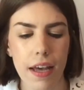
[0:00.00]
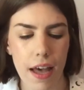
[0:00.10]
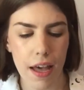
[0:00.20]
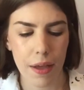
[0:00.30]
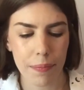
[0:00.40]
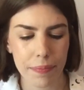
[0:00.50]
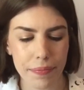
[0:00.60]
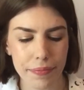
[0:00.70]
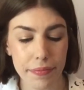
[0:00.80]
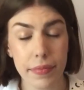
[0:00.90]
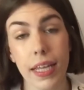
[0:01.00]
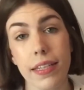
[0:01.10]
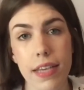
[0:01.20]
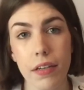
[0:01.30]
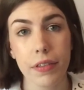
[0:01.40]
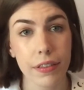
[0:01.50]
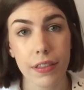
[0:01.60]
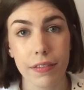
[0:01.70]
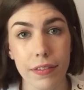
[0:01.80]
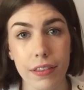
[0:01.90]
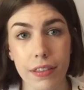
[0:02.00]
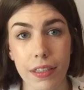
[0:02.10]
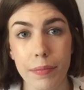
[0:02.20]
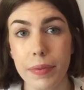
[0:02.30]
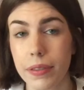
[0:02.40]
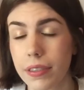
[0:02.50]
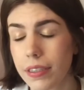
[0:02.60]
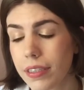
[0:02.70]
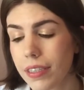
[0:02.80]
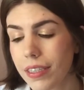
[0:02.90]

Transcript: That's Henry Crawford in that book,